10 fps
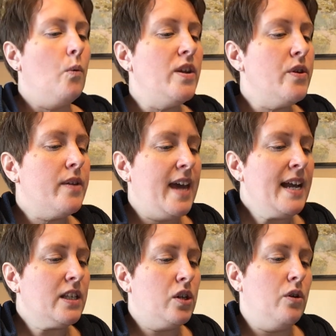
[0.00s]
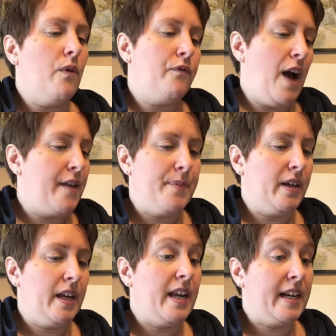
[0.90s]
When you get to 5
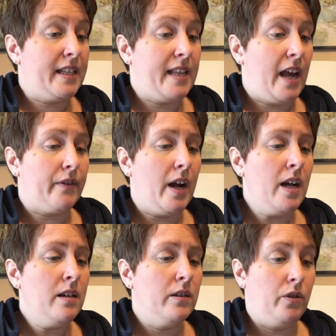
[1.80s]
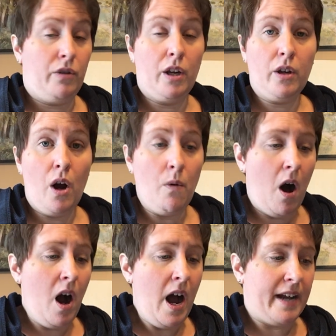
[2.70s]
million, etc., you can go
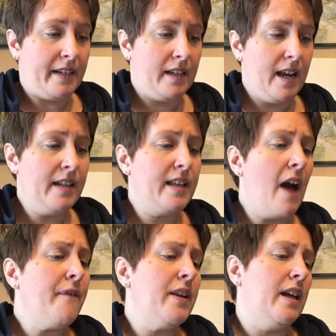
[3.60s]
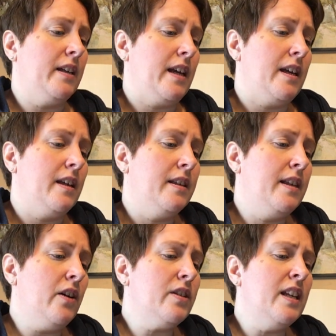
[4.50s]
on indefinitely.
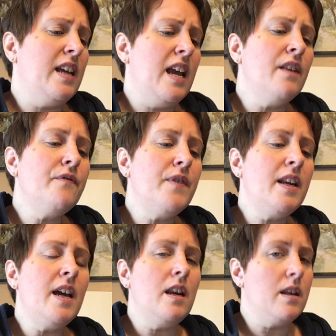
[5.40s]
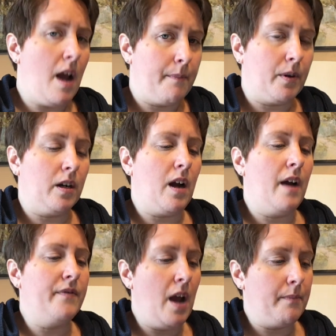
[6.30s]
There's an infinite number
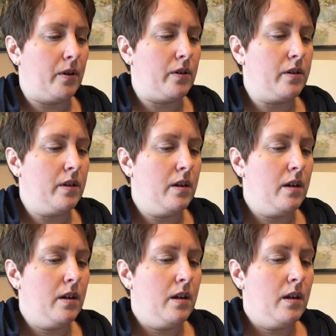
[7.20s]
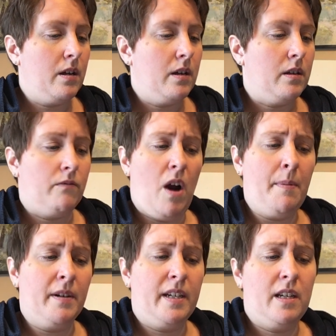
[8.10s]
of numbers.
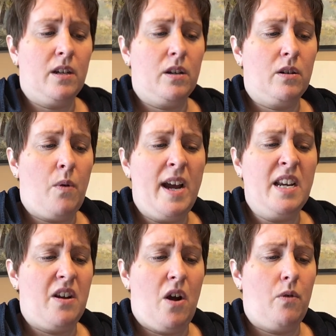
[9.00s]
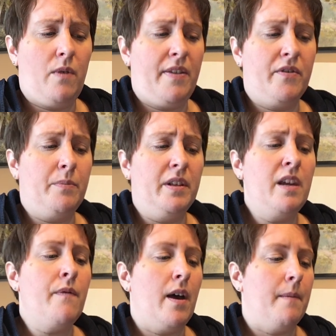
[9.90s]
Robert didn't quite know whether to
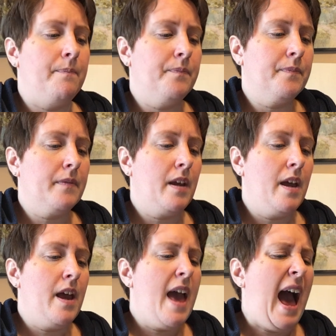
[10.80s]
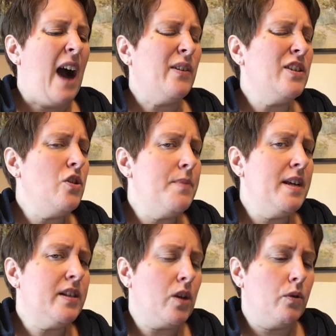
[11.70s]
believe him. How can you be
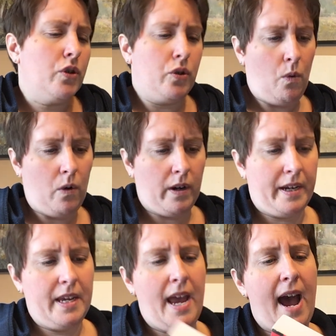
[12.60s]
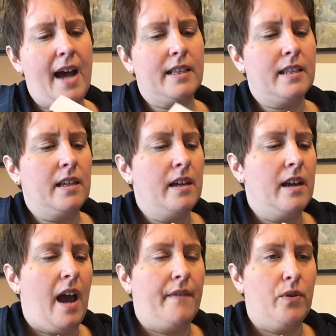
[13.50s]
so sure? He asked.
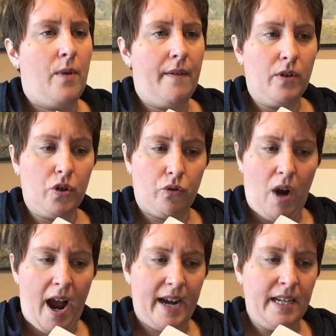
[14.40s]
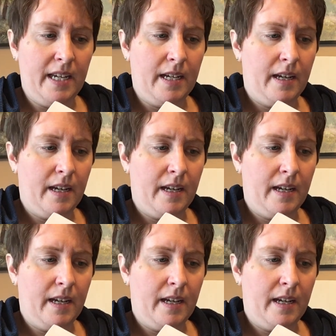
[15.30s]
Have you ever tried?